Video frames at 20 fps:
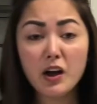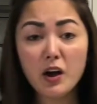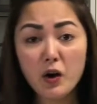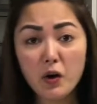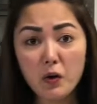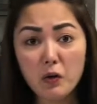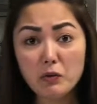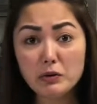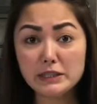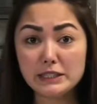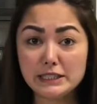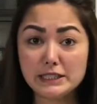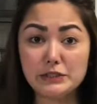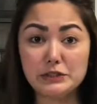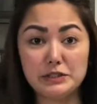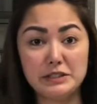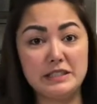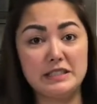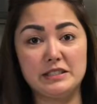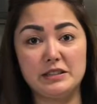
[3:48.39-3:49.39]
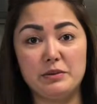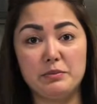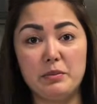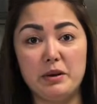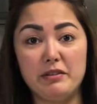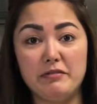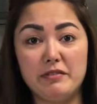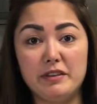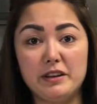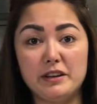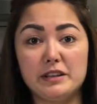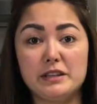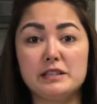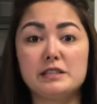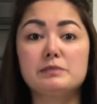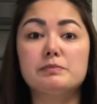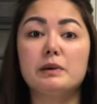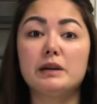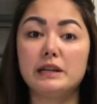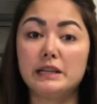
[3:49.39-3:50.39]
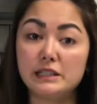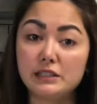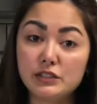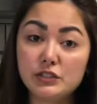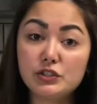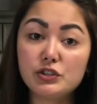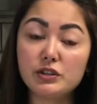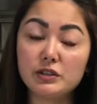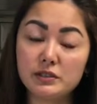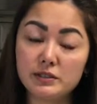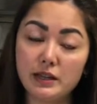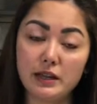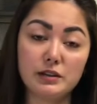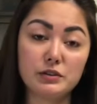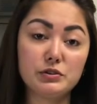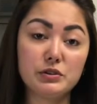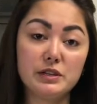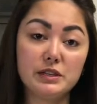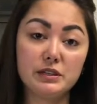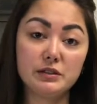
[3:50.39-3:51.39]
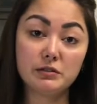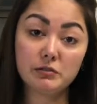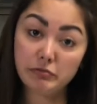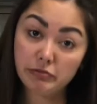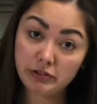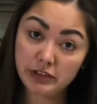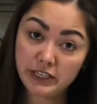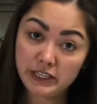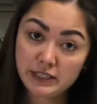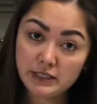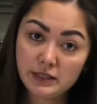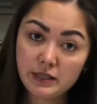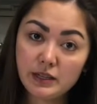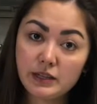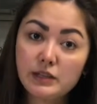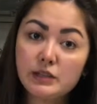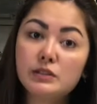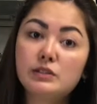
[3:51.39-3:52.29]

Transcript: oh, it still sticks on my fingers, but it's just actually the grease.